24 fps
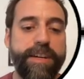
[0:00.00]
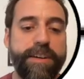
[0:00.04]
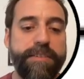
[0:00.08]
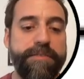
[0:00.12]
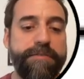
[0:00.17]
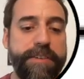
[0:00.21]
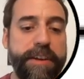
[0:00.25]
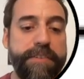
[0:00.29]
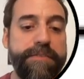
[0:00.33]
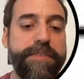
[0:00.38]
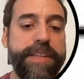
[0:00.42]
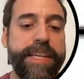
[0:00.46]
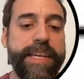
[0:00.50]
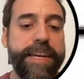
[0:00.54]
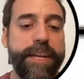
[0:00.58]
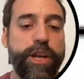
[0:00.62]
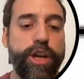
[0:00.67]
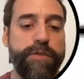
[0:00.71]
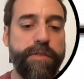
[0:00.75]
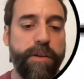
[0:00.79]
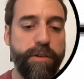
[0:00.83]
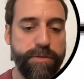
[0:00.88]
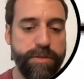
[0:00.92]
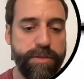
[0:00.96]
50
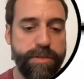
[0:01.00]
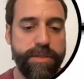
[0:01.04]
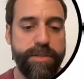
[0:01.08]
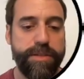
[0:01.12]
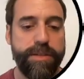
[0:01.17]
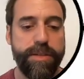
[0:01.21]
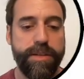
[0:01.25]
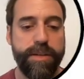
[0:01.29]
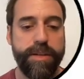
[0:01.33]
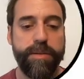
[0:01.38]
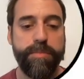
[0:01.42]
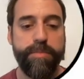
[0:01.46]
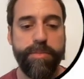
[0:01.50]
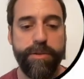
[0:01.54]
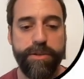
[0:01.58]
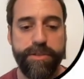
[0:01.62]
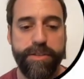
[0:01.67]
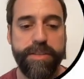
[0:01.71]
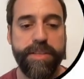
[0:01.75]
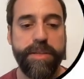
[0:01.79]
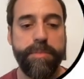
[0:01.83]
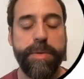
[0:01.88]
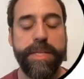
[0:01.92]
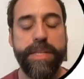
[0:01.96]
kilovolts per
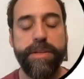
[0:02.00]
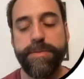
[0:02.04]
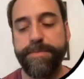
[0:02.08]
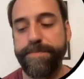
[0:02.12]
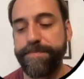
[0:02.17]
centimeter.